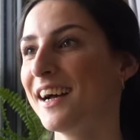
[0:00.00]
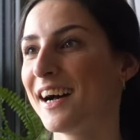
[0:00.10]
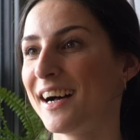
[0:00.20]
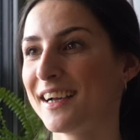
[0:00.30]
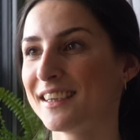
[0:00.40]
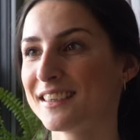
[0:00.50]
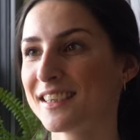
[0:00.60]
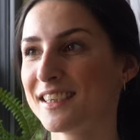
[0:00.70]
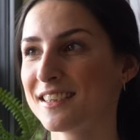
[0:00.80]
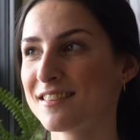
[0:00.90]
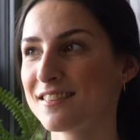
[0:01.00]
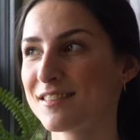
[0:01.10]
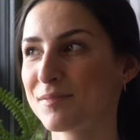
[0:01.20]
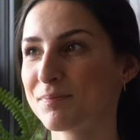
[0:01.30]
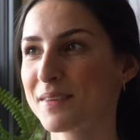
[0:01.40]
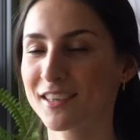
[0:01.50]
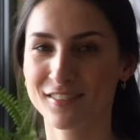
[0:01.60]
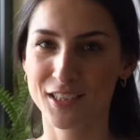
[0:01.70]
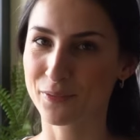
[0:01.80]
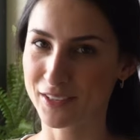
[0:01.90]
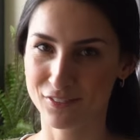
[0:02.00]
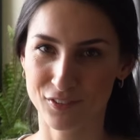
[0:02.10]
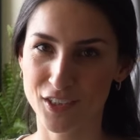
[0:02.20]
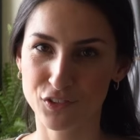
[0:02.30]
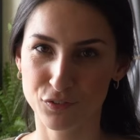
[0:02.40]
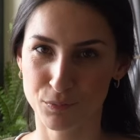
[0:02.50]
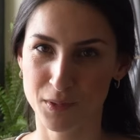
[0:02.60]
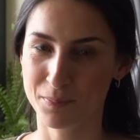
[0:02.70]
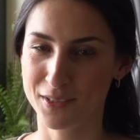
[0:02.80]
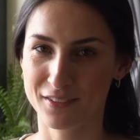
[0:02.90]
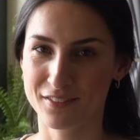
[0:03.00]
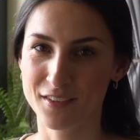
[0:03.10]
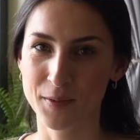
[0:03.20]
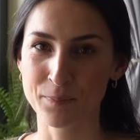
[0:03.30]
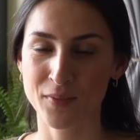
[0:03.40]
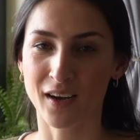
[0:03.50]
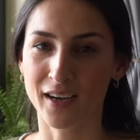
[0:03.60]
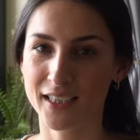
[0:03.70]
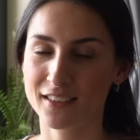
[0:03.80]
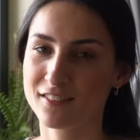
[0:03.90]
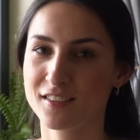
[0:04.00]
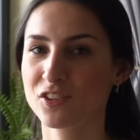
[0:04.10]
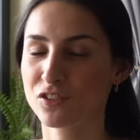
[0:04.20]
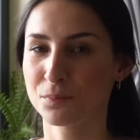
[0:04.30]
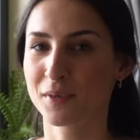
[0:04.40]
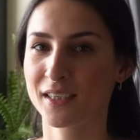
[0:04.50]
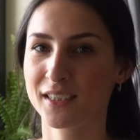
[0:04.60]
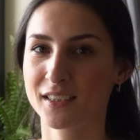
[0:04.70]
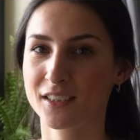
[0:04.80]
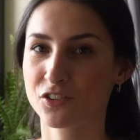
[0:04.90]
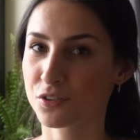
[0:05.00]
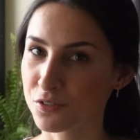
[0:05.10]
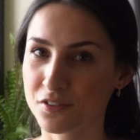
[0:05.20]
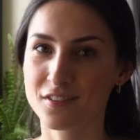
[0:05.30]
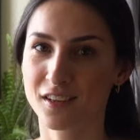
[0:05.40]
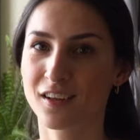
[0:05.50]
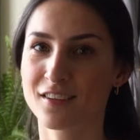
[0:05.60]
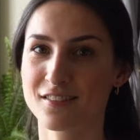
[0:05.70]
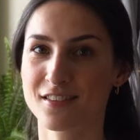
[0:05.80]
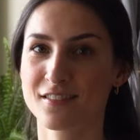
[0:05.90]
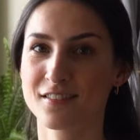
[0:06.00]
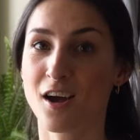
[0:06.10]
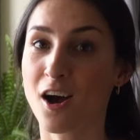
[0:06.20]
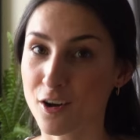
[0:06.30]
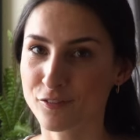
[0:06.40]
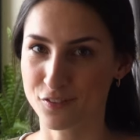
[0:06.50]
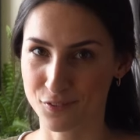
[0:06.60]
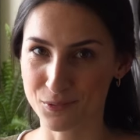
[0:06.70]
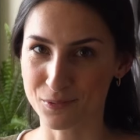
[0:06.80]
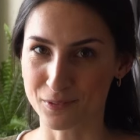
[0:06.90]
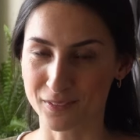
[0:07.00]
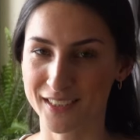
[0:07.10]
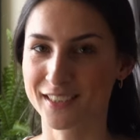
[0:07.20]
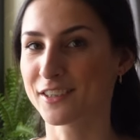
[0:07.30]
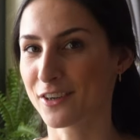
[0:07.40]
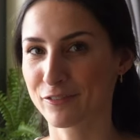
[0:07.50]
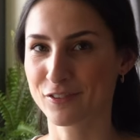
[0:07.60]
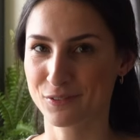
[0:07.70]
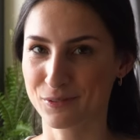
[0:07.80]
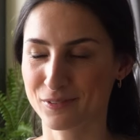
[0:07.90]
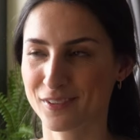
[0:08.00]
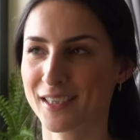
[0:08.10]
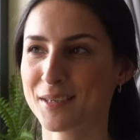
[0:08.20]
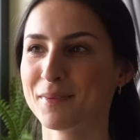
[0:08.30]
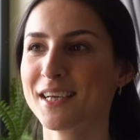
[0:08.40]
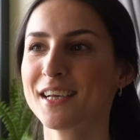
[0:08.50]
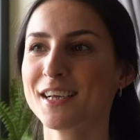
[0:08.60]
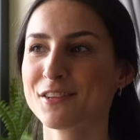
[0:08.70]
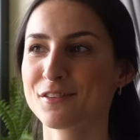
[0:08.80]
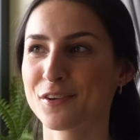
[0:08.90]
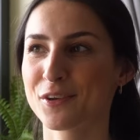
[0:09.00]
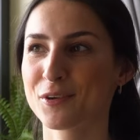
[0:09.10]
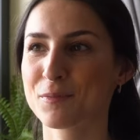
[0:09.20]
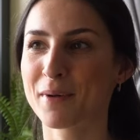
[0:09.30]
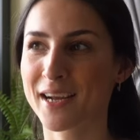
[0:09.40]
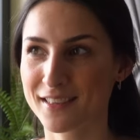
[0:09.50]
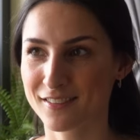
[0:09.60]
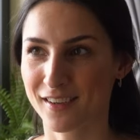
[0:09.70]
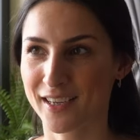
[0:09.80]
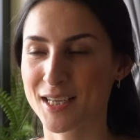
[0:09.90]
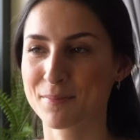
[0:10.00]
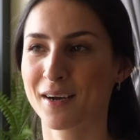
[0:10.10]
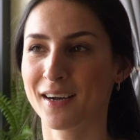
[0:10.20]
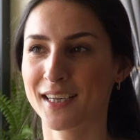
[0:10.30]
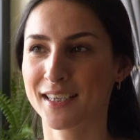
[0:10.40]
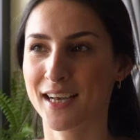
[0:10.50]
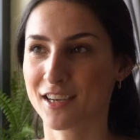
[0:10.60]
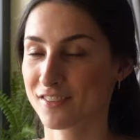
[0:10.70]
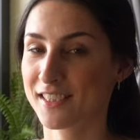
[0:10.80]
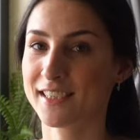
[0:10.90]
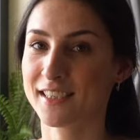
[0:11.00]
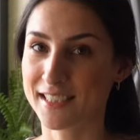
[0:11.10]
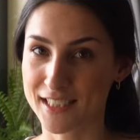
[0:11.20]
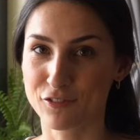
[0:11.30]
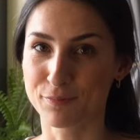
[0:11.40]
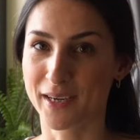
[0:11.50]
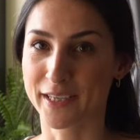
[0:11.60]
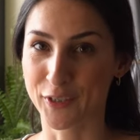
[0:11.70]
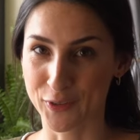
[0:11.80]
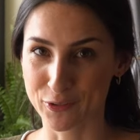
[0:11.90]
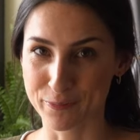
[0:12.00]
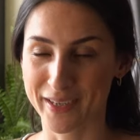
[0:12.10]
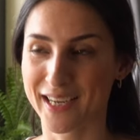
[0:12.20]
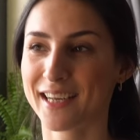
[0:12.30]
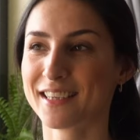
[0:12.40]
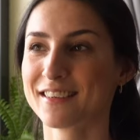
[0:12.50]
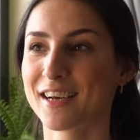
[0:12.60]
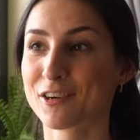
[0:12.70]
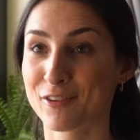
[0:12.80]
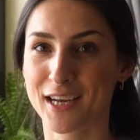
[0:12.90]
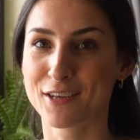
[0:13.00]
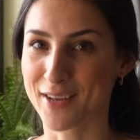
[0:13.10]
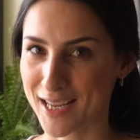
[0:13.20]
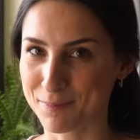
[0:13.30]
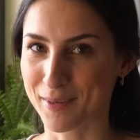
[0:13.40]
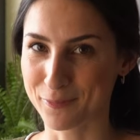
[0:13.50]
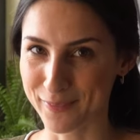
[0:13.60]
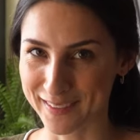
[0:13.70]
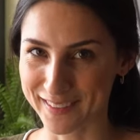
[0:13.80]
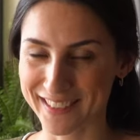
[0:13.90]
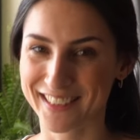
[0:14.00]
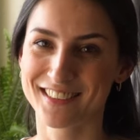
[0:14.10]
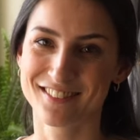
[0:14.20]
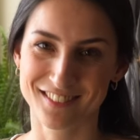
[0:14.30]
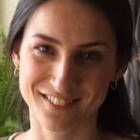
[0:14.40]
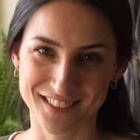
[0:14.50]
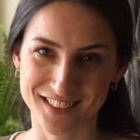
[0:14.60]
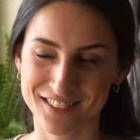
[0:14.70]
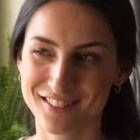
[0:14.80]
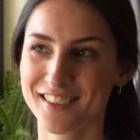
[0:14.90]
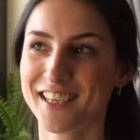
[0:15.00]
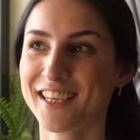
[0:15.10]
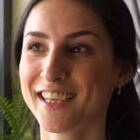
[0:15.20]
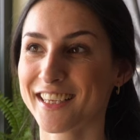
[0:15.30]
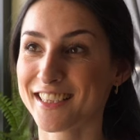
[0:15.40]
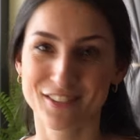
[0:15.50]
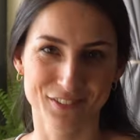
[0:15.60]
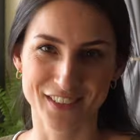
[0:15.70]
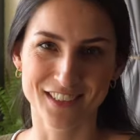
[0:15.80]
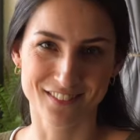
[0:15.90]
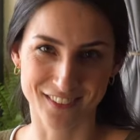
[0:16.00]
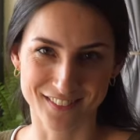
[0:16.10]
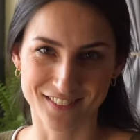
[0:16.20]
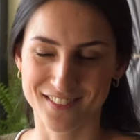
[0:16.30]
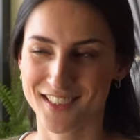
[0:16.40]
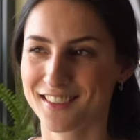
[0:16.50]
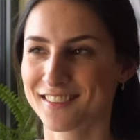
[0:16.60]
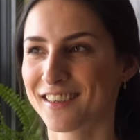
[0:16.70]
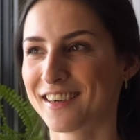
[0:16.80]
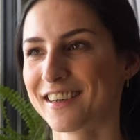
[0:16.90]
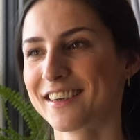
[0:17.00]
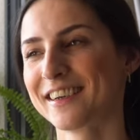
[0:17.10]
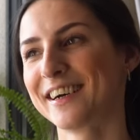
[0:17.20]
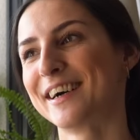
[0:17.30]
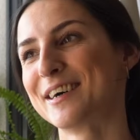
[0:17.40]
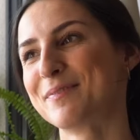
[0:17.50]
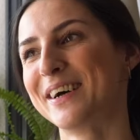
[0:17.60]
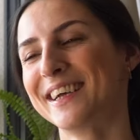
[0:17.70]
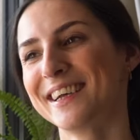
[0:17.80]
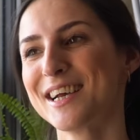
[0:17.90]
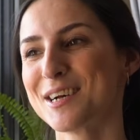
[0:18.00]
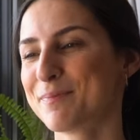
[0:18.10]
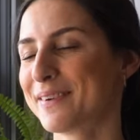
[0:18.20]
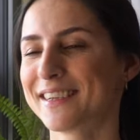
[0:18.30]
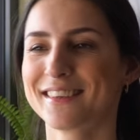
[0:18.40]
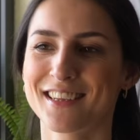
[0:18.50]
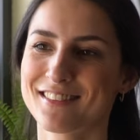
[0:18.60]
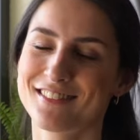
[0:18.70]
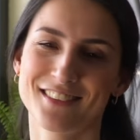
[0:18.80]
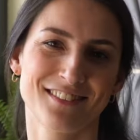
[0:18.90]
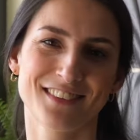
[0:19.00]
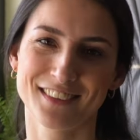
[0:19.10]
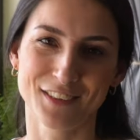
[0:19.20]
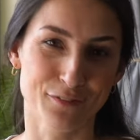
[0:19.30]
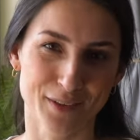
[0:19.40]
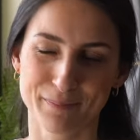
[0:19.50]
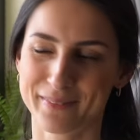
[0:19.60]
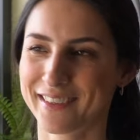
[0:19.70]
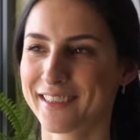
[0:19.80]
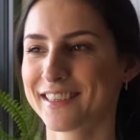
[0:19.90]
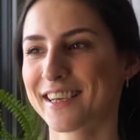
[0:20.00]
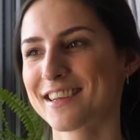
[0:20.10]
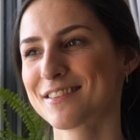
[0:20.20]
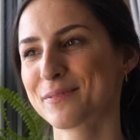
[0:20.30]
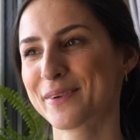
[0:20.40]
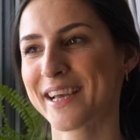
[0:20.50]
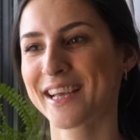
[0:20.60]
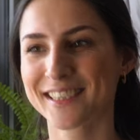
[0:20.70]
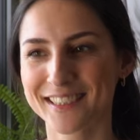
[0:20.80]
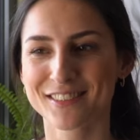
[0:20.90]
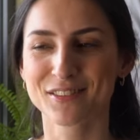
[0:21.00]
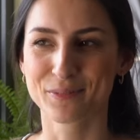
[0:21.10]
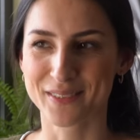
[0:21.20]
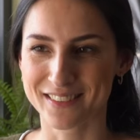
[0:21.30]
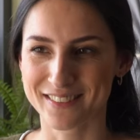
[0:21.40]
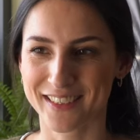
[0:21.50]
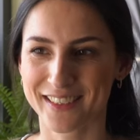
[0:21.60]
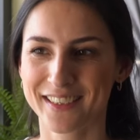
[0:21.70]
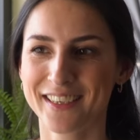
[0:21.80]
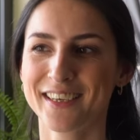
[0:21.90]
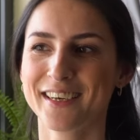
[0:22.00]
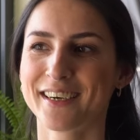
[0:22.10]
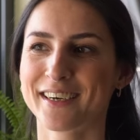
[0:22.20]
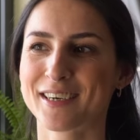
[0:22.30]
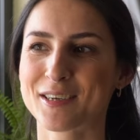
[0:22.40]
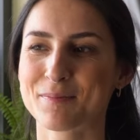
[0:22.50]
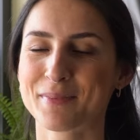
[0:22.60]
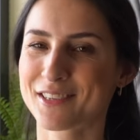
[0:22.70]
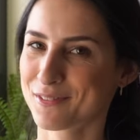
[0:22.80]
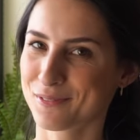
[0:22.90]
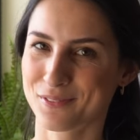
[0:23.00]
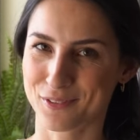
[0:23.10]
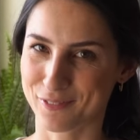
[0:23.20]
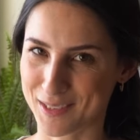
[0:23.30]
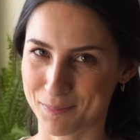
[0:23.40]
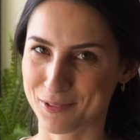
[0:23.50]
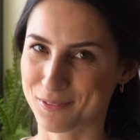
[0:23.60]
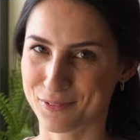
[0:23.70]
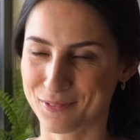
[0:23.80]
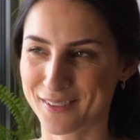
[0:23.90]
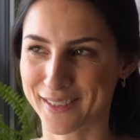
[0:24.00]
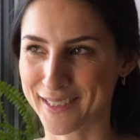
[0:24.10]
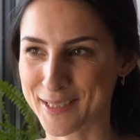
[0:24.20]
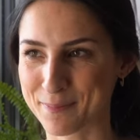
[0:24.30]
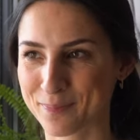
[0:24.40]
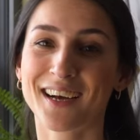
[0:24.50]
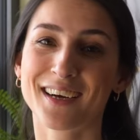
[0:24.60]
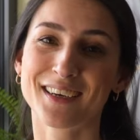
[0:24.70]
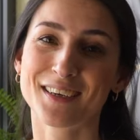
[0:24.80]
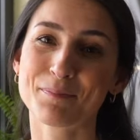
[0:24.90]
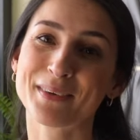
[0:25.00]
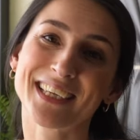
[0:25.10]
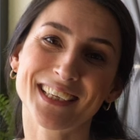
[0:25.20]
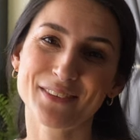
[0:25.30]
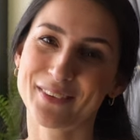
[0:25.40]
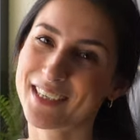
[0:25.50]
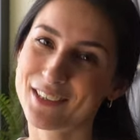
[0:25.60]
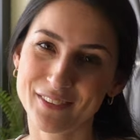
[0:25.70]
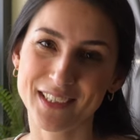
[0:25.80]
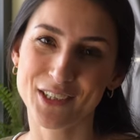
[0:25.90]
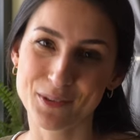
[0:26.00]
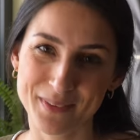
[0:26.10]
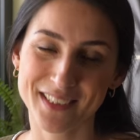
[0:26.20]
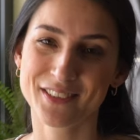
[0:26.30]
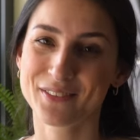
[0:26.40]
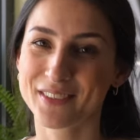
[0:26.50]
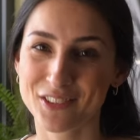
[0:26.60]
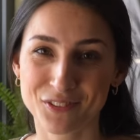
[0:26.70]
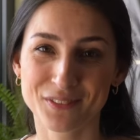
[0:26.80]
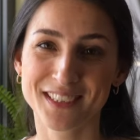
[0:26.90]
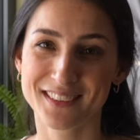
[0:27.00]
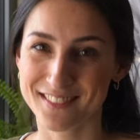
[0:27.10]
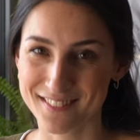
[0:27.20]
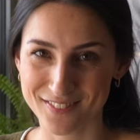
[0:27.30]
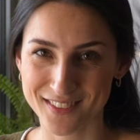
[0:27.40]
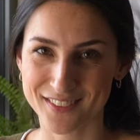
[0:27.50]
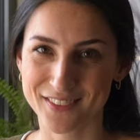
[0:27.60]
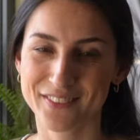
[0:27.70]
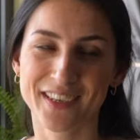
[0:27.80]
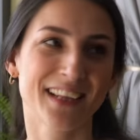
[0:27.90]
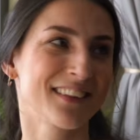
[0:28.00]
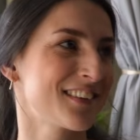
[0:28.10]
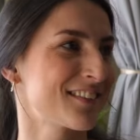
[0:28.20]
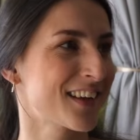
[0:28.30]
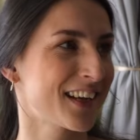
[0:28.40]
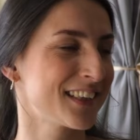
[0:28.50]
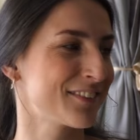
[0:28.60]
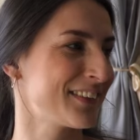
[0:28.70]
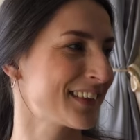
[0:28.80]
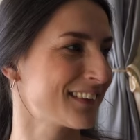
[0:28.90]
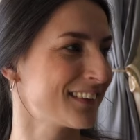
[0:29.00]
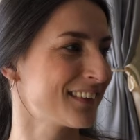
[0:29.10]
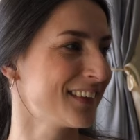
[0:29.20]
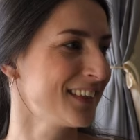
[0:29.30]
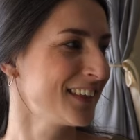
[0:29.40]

and it's actually quite strange for me because I teach my children's classes after school, in their after school time. So by the time I actually leave my home and arrive at my work to teach, it is already starting to get dark. But that's just November, I guess. We're heading into winter, but it's also a really beautiful time. But anyway, I really hope that you enjoyed this video and this kind of little